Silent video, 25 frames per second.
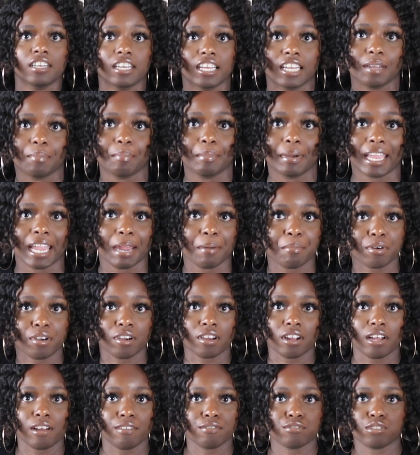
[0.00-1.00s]
Okay, my camera
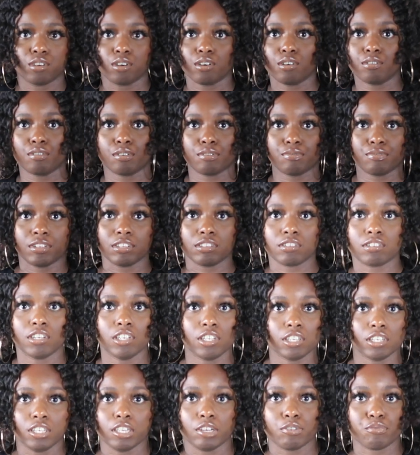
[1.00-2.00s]
cut off, so if this
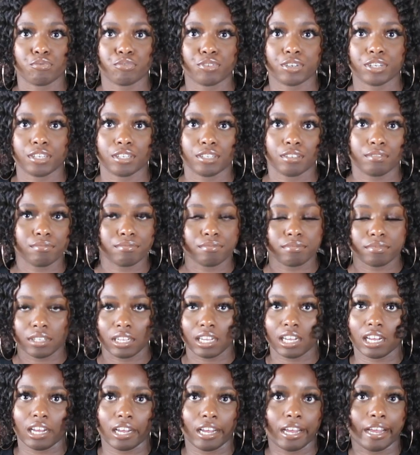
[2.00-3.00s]
look different,
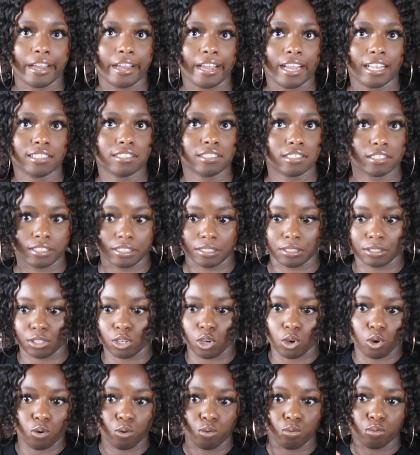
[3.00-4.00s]
I have to
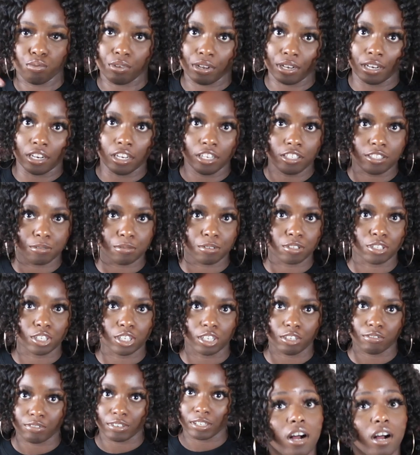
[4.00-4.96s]
go and delete some stuff.